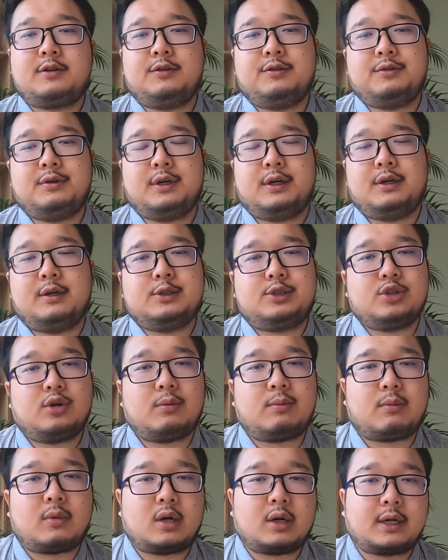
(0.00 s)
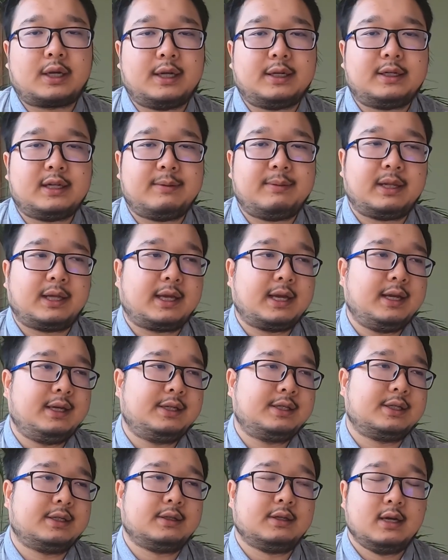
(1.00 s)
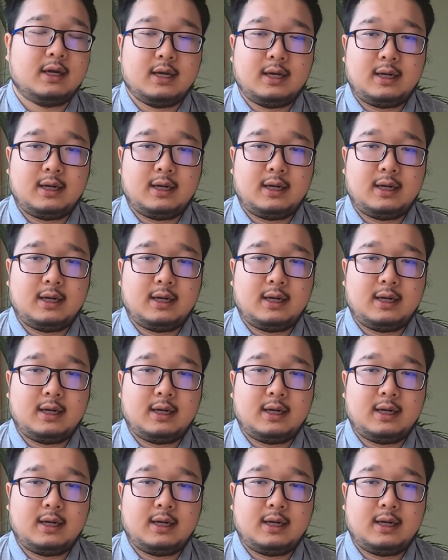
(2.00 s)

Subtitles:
to a job market application.